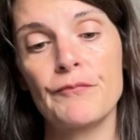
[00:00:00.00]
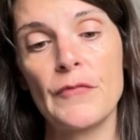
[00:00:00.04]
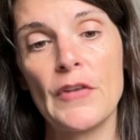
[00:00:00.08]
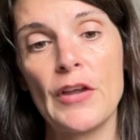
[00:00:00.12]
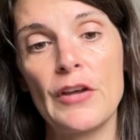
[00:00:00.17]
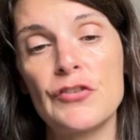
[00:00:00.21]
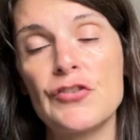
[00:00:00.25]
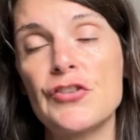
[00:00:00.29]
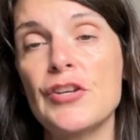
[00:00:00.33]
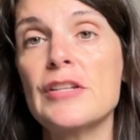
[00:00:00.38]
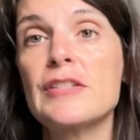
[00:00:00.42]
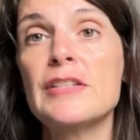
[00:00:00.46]

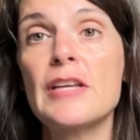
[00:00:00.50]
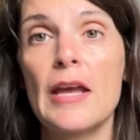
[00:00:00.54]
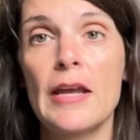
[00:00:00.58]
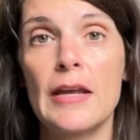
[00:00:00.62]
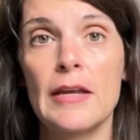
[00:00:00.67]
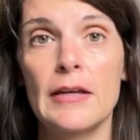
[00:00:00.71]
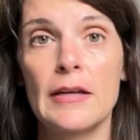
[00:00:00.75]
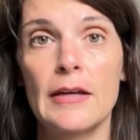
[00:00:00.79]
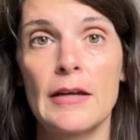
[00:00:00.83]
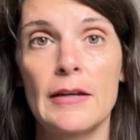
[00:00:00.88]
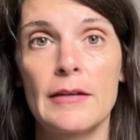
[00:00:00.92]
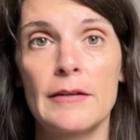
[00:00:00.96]
she had
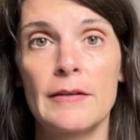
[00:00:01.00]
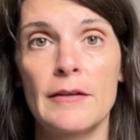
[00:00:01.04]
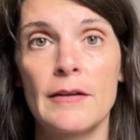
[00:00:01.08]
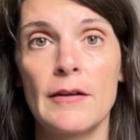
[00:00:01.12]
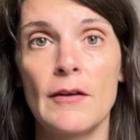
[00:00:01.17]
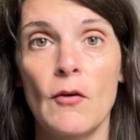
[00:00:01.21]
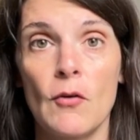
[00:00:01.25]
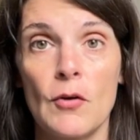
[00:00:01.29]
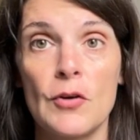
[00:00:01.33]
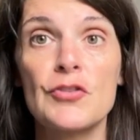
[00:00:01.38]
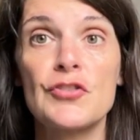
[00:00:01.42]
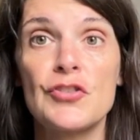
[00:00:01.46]
taken,
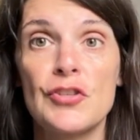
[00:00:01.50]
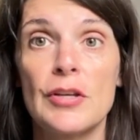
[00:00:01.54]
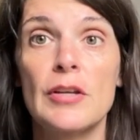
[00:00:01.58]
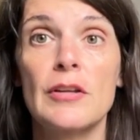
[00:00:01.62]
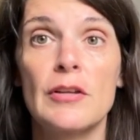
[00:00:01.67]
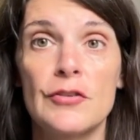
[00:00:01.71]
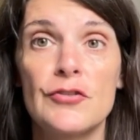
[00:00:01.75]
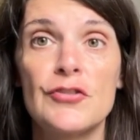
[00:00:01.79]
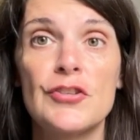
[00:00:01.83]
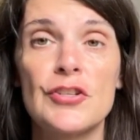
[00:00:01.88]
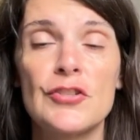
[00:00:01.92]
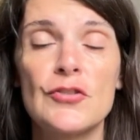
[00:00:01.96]
or
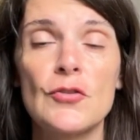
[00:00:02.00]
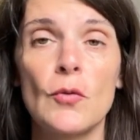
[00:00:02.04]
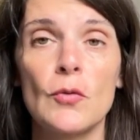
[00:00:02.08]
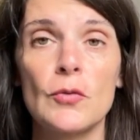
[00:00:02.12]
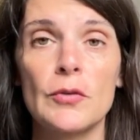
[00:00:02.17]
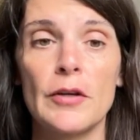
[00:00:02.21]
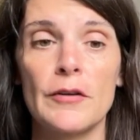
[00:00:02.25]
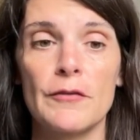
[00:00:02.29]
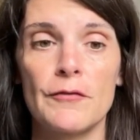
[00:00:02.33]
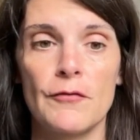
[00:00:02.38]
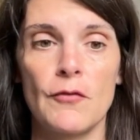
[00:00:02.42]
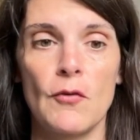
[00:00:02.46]
she sold
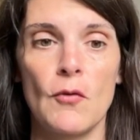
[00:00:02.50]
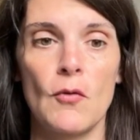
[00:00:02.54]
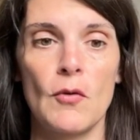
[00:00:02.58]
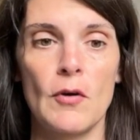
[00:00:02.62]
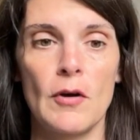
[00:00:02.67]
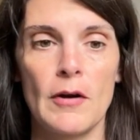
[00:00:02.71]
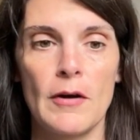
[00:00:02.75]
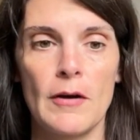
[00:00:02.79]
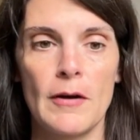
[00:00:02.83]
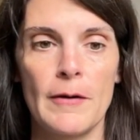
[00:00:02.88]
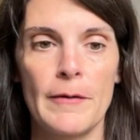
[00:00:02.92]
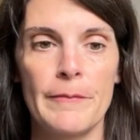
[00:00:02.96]
it
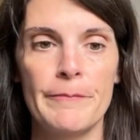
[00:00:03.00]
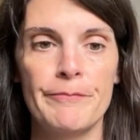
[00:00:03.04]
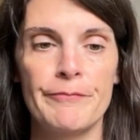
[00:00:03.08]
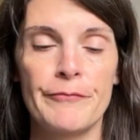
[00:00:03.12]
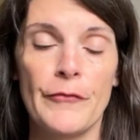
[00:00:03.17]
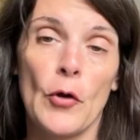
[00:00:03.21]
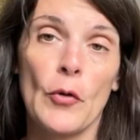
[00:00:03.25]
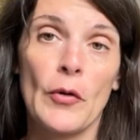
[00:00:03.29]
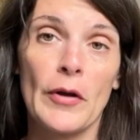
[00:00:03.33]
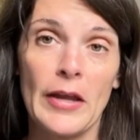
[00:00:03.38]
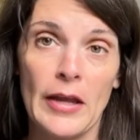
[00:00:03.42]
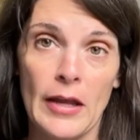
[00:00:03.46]
for,
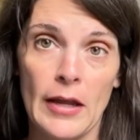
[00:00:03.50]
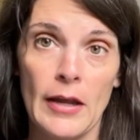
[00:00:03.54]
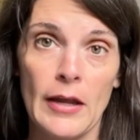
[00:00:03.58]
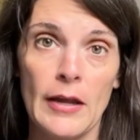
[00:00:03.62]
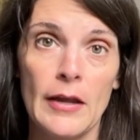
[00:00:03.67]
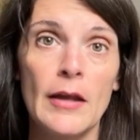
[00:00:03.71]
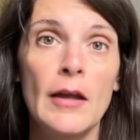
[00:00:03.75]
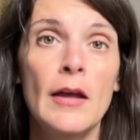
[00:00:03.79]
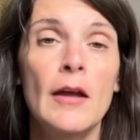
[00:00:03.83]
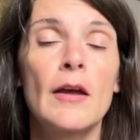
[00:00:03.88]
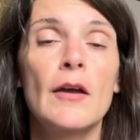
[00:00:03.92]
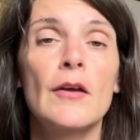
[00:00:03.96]
or
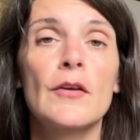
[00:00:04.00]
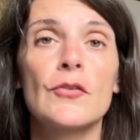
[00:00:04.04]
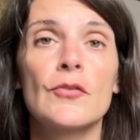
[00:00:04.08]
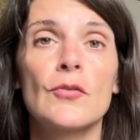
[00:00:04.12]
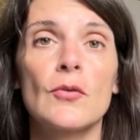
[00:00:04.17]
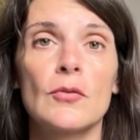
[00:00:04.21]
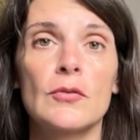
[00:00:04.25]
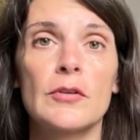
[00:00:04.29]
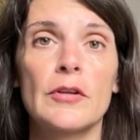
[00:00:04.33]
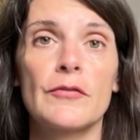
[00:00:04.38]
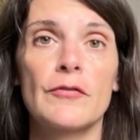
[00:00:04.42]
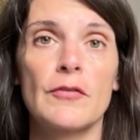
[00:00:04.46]
he
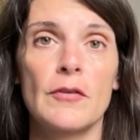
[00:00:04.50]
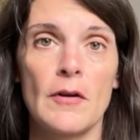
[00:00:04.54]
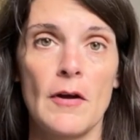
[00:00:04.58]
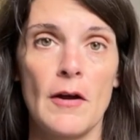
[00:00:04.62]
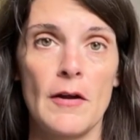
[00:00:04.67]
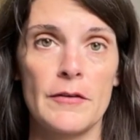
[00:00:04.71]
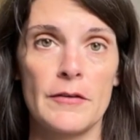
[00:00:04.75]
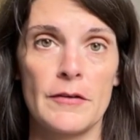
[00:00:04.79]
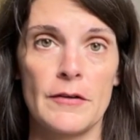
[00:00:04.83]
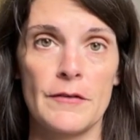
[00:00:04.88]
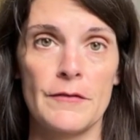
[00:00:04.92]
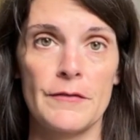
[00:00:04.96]
sold it for
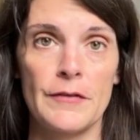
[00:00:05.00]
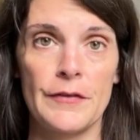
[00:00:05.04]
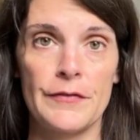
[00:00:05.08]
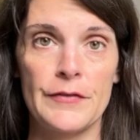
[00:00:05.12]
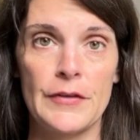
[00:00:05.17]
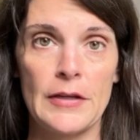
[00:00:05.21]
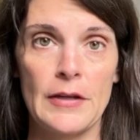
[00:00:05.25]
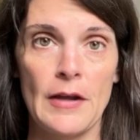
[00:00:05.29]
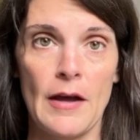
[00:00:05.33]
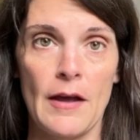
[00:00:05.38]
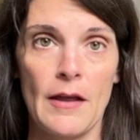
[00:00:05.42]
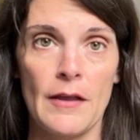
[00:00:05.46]

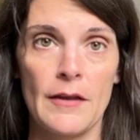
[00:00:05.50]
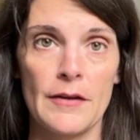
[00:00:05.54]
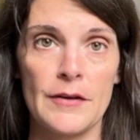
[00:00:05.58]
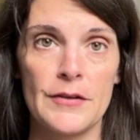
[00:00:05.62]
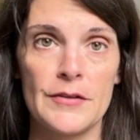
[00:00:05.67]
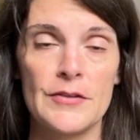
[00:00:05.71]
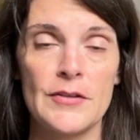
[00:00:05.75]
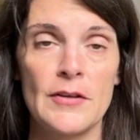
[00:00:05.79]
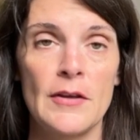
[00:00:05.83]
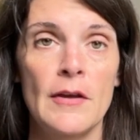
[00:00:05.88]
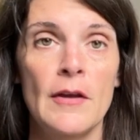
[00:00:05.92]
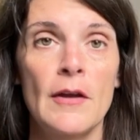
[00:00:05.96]

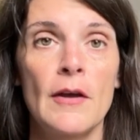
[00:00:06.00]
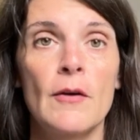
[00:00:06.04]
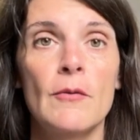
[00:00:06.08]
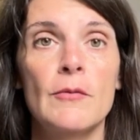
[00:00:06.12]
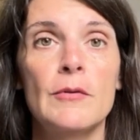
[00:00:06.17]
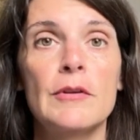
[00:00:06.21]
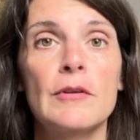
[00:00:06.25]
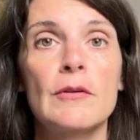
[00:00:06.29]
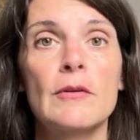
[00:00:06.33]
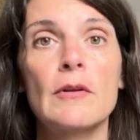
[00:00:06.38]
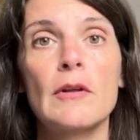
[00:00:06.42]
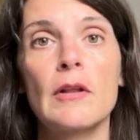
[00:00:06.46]
$150.
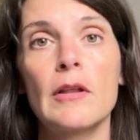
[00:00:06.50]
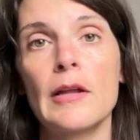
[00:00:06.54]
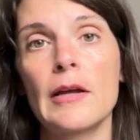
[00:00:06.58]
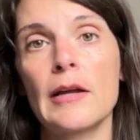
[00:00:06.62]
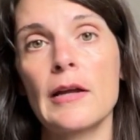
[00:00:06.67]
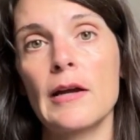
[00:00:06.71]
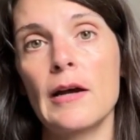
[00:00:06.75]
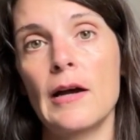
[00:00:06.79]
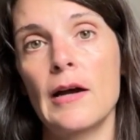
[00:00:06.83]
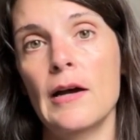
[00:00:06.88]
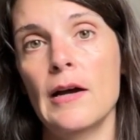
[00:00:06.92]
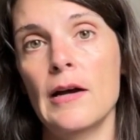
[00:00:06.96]
When you
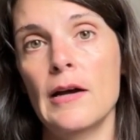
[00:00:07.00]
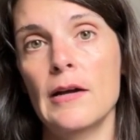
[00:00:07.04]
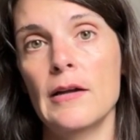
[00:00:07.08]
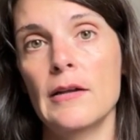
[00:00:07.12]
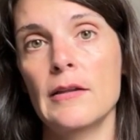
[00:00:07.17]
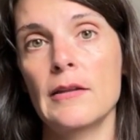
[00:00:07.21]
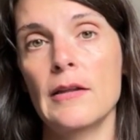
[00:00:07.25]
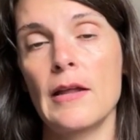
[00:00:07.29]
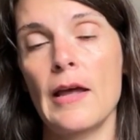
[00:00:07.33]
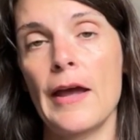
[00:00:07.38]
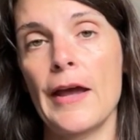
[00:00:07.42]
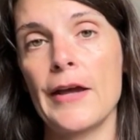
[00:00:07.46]
click
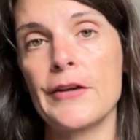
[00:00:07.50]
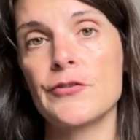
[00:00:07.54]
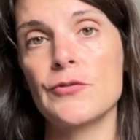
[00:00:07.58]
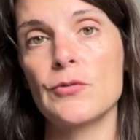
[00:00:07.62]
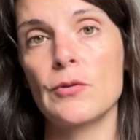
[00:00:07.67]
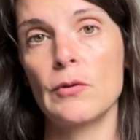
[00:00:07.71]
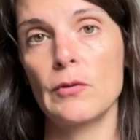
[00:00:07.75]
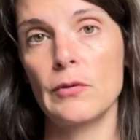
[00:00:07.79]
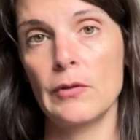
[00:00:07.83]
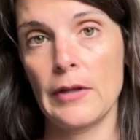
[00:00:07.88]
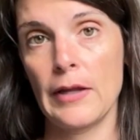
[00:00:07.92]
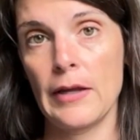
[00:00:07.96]
on the
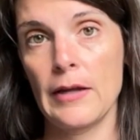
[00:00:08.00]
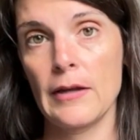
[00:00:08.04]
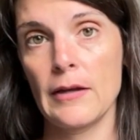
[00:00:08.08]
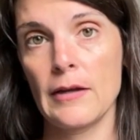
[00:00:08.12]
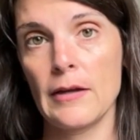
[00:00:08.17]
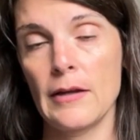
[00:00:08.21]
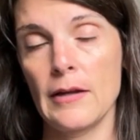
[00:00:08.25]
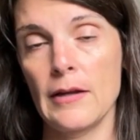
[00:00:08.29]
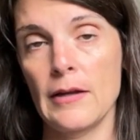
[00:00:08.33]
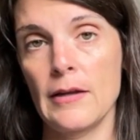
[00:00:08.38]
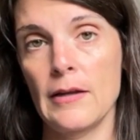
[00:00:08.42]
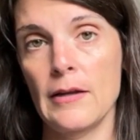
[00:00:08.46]
actual link
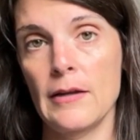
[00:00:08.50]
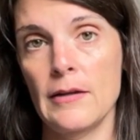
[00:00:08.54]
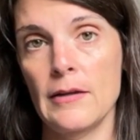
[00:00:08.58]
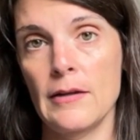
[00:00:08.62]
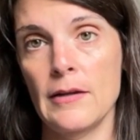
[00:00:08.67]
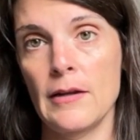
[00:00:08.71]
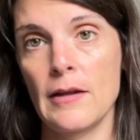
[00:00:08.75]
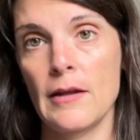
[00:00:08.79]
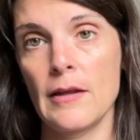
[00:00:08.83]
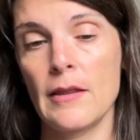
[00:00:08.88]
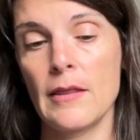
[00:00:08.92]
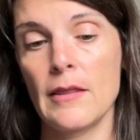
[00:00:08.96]

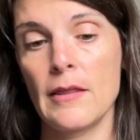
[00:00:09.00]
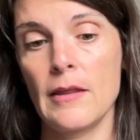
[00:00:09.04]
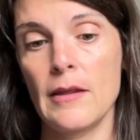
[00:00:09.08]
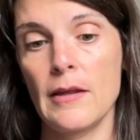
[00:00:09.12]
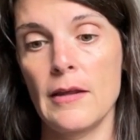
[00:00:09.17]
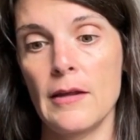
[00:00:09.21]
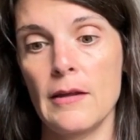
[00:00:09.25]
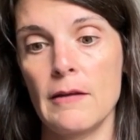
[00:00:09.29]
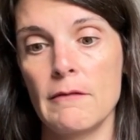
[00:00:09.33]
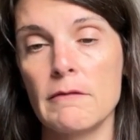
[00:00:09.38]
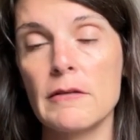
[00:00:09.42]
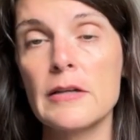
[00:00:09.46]
in
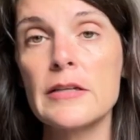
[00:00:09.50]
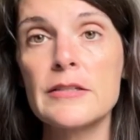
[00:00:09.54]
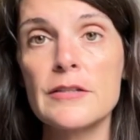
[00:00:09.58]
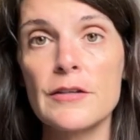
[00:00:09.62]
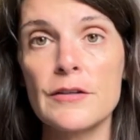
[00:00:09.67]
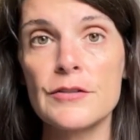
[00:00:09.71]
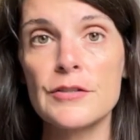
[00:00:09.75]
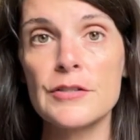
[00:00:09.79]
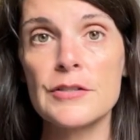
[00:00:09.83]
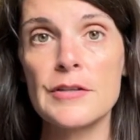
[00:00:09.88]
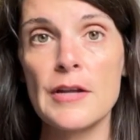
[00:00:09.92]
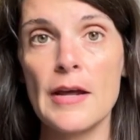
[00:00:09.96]
the
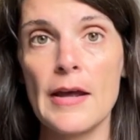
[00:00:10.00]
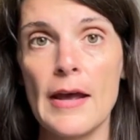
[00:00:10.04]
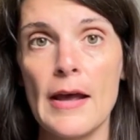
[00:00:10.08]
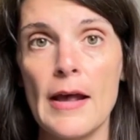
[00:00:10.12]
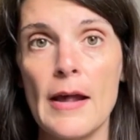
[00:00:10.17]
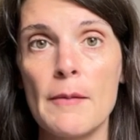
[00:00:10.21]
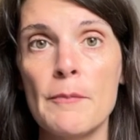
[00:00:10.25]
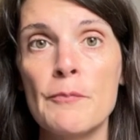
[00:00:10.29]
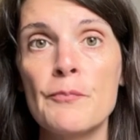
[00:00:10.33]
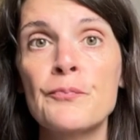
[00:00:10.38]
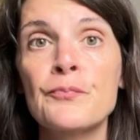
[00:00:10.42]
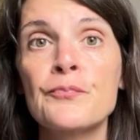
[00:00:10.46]
research
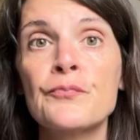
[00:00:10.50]
tab,